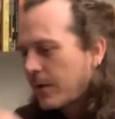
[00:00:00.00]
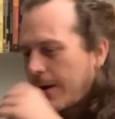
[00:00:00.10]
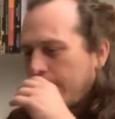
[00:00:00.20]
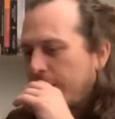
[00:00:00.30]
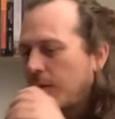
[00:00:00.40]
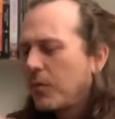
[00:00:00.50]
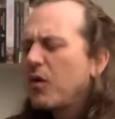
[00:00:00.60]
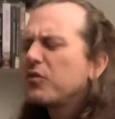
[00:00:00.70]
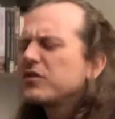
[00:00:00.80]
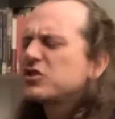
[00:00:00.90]
I don't know.
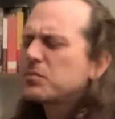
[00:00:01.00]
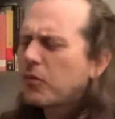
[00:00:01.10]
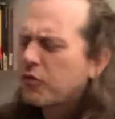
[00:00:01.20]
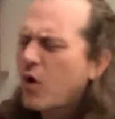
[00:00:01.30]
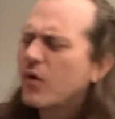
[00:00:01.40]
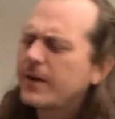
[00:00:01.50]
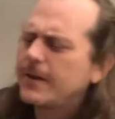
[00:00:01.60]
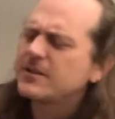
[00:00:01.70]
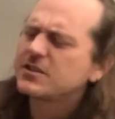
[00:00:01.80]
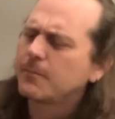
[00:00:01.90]
But this, throwing
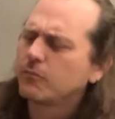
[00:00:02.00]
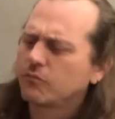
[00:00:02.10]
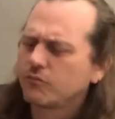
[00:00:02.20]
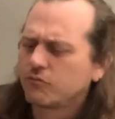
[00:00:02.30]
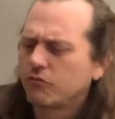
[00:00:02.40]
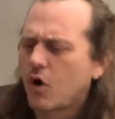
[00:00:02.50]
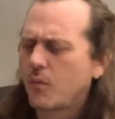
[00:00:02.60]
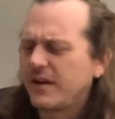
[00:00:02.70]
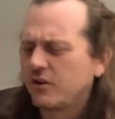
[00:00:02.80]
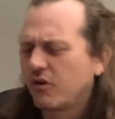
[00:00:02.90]
in some
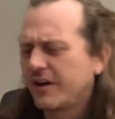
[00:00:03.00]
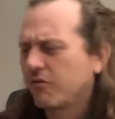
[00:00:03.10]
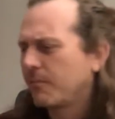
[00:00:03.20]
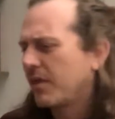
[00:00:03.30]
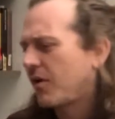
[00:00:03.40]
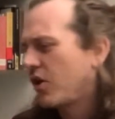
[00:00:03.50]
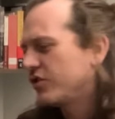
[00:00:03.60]
Roman Greek mythology.